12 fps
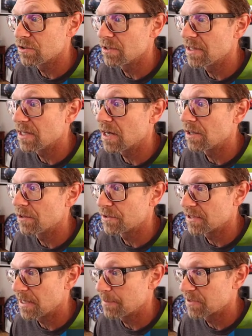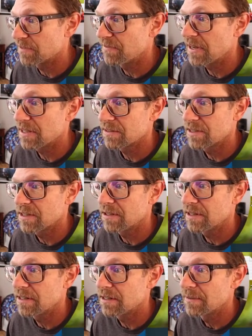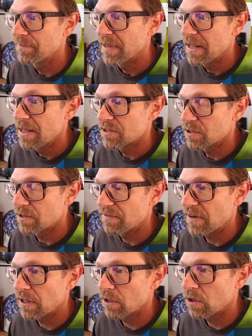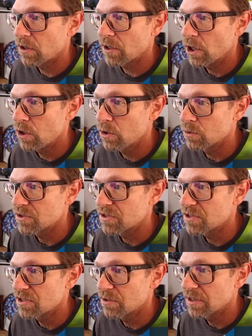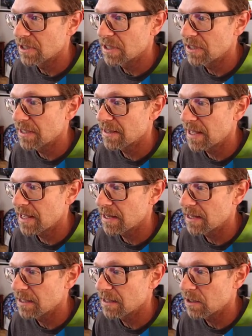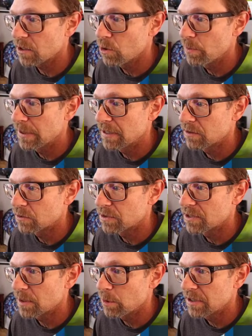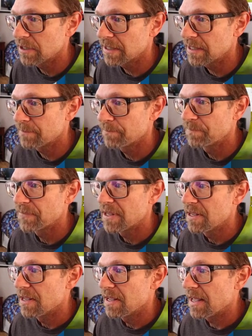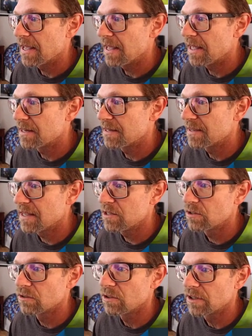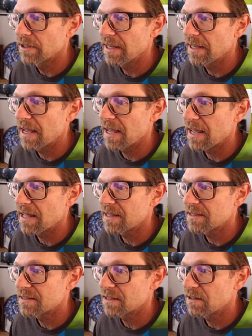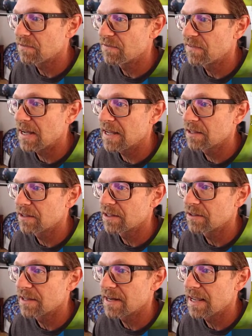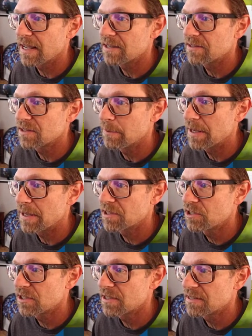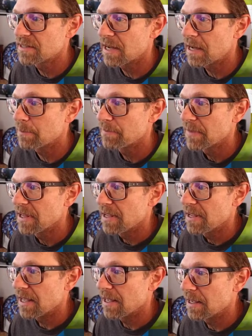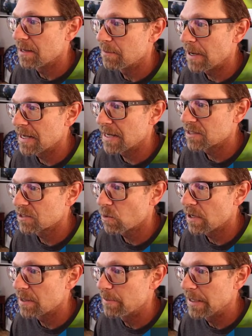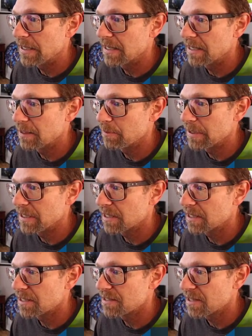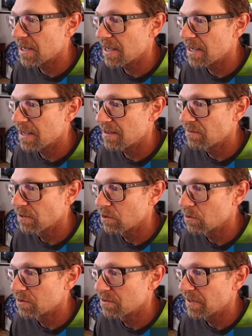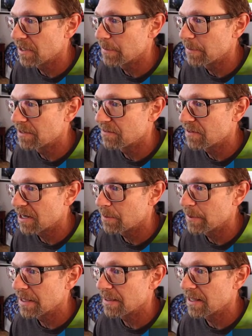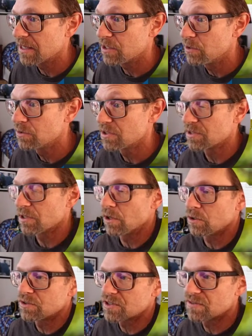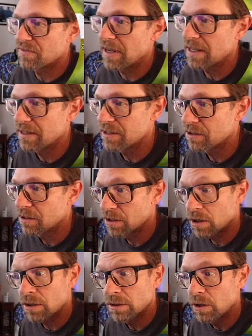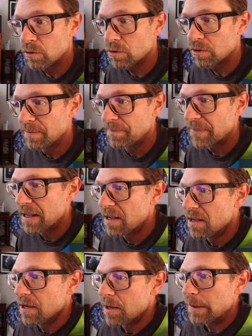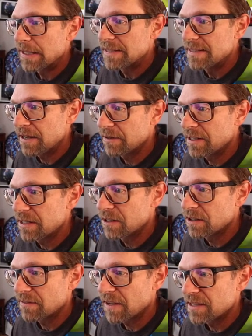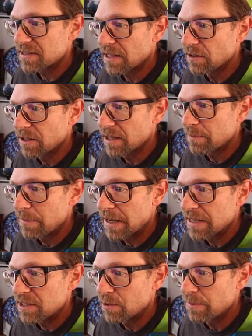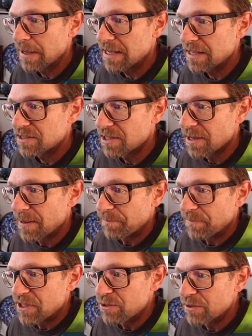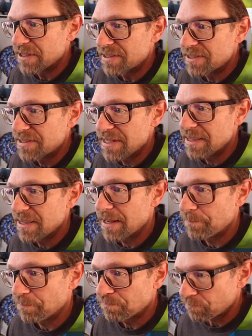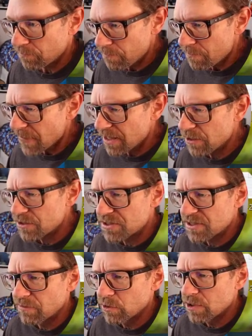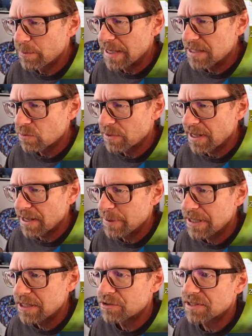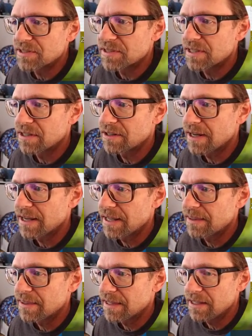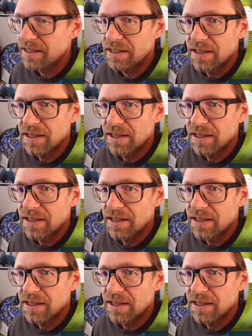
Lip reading: the other types of files that are here. So the file called hosts, you can click that and click Open or double click it, and then you're looking at a file here that has a message at the top, and mine has quite a bit in it because I have local development environment that uses the hosts file here called local. But down here, as I look at my domains, you can see that there's several domains with IP addresses here, and the